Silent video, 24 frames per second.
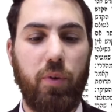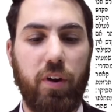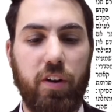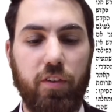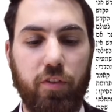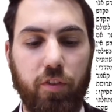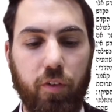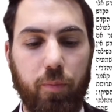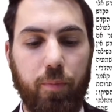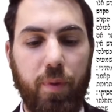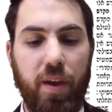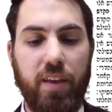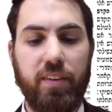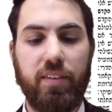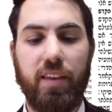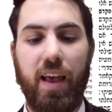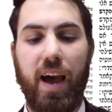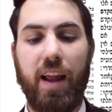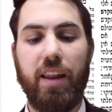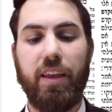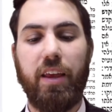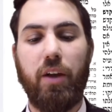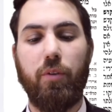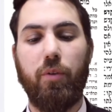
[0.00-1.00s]
rid of
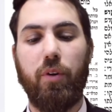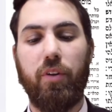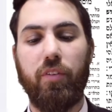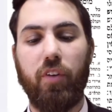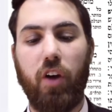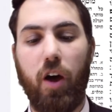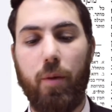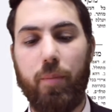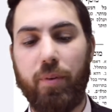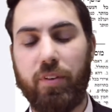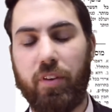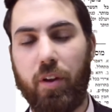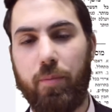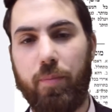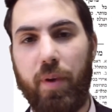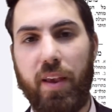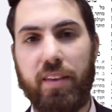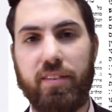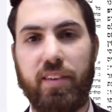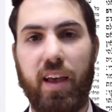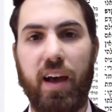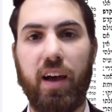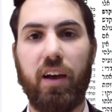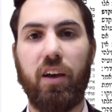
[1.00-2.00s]
how do you get rid of chametz on
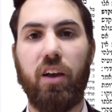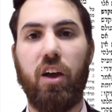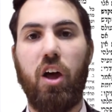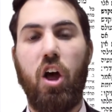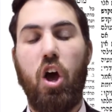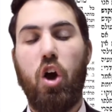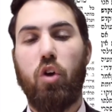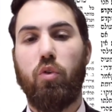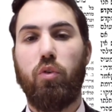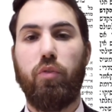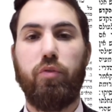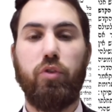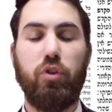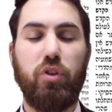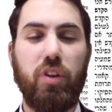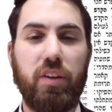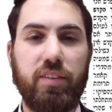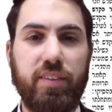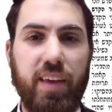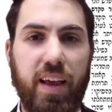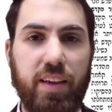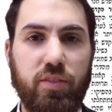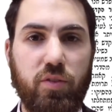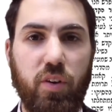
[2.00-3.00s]
Pesach. Rav
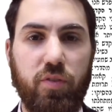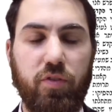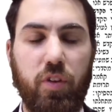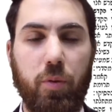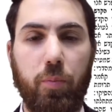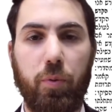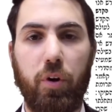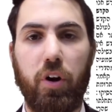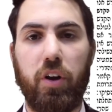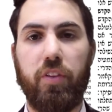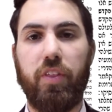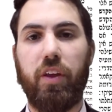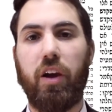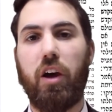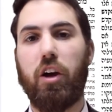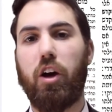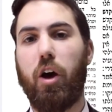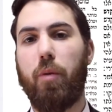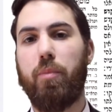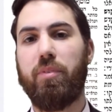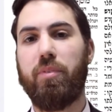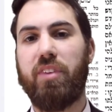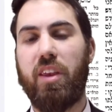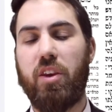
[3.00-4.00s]
Yehuda says you have to burn up the
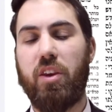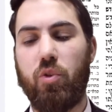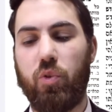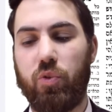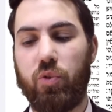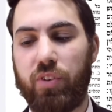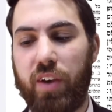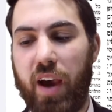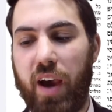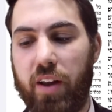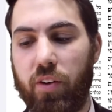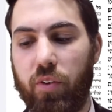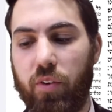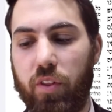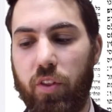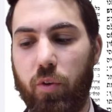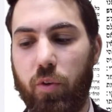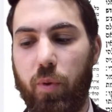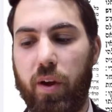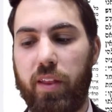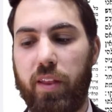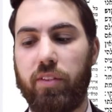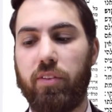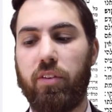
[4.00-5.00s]
chametz that you scatter in the
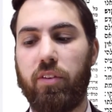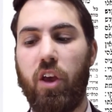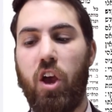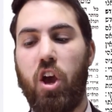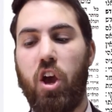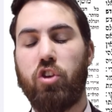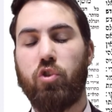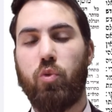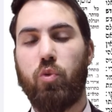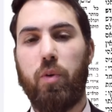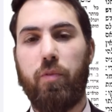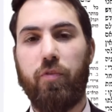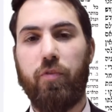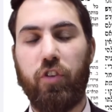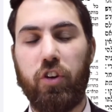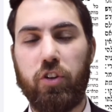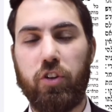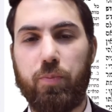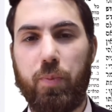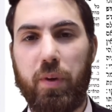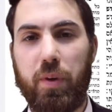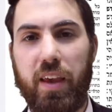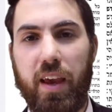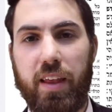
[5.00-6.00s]
wind. So we
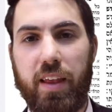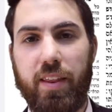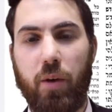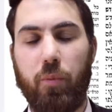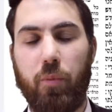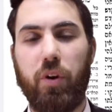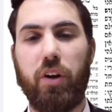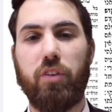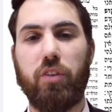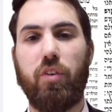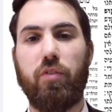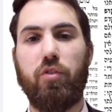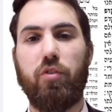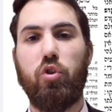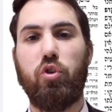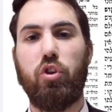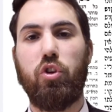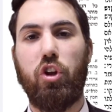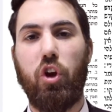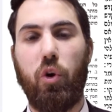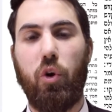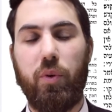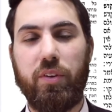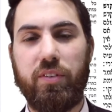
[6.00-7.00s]
first begin that where does Rav
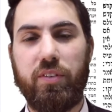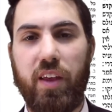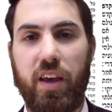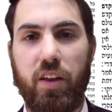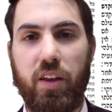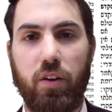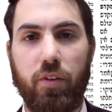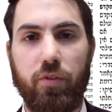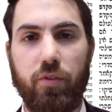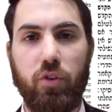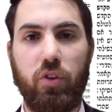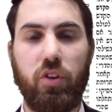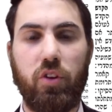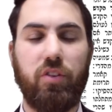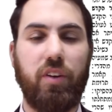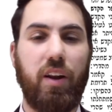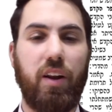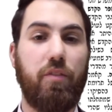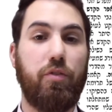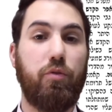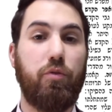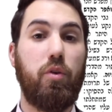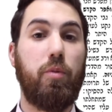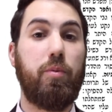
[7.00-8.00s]
Yehuda know his din? Rav Yehuda is going
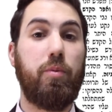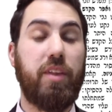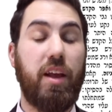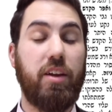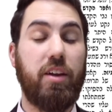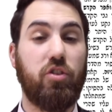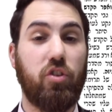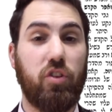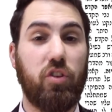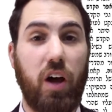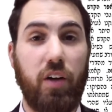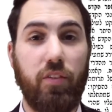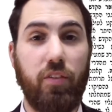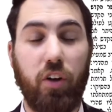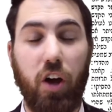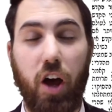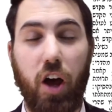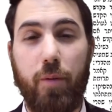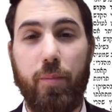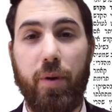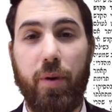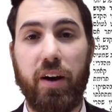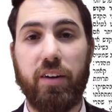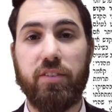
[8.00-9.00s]
to have three potential kal
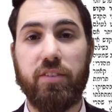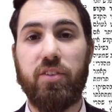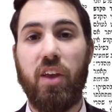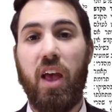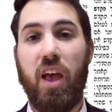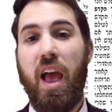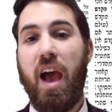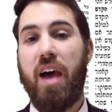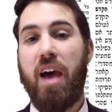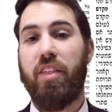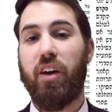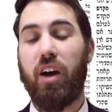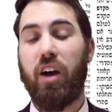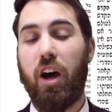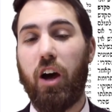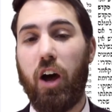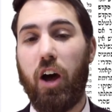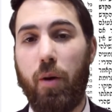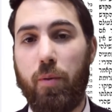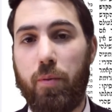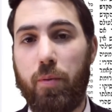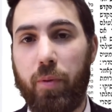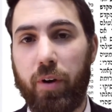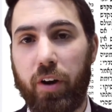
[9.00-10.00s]
vachomers, and the
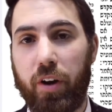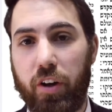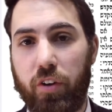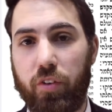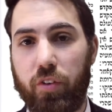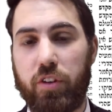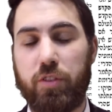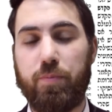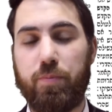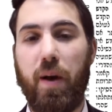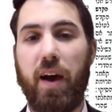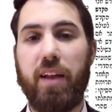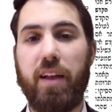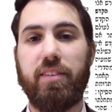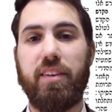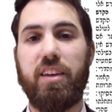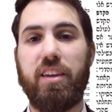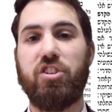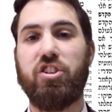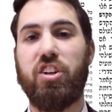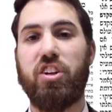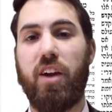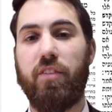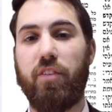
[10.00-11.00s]
Chachamim are going to respond to
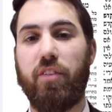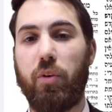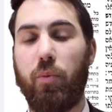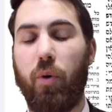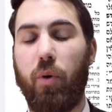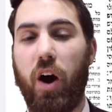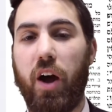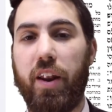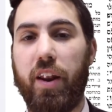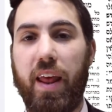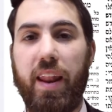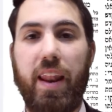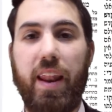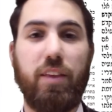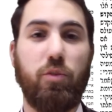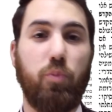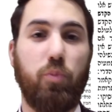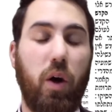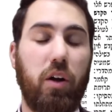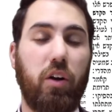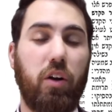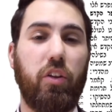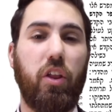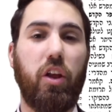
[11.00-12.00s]
each and every one, and as
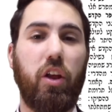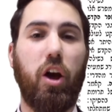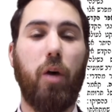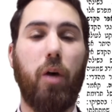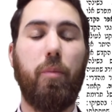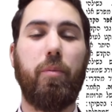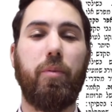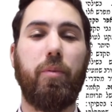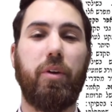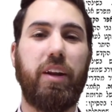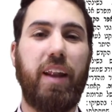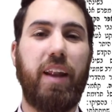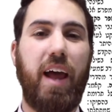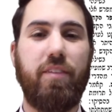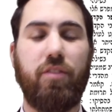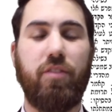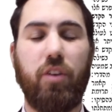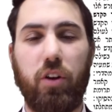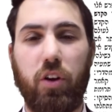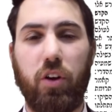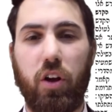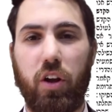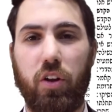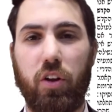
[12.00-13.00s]
well the Chachamim are going to have
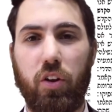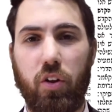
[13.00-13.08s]
a